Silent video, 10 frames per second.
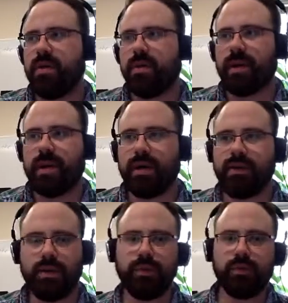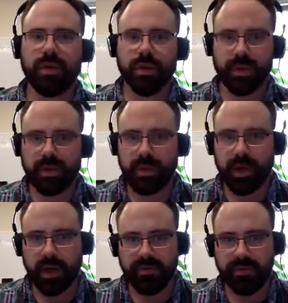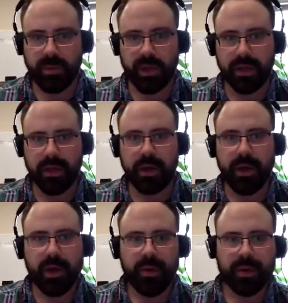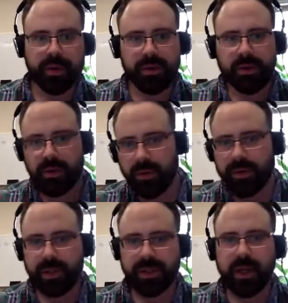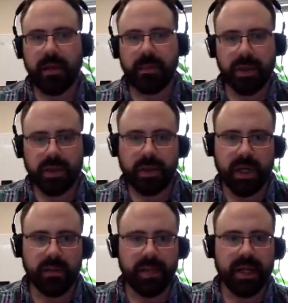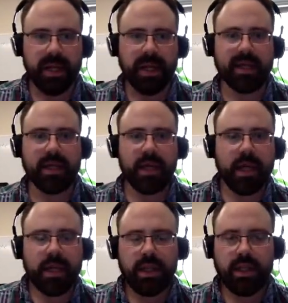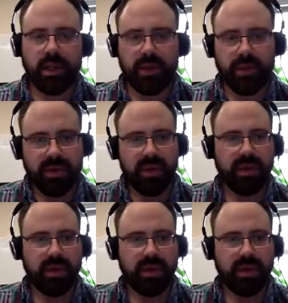Okay, so for those who are not familiar with the scrumptious Milkshake Mondays, the youth